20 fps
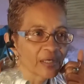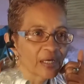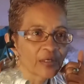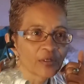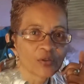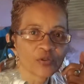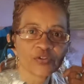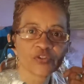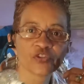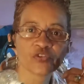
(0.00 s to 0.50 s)
I
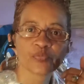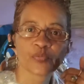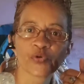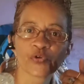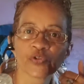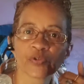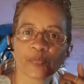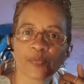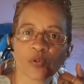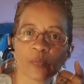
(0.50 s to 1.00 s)
heard these
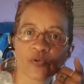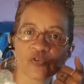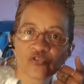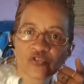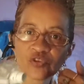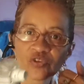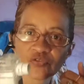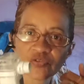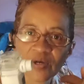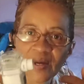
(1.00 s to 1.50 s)
portable
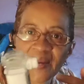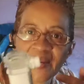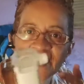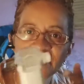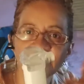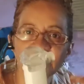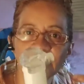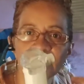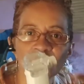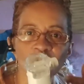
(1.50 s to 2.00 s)
machines, a
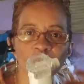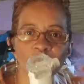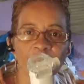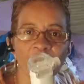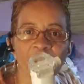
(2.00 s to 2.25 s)
handheld,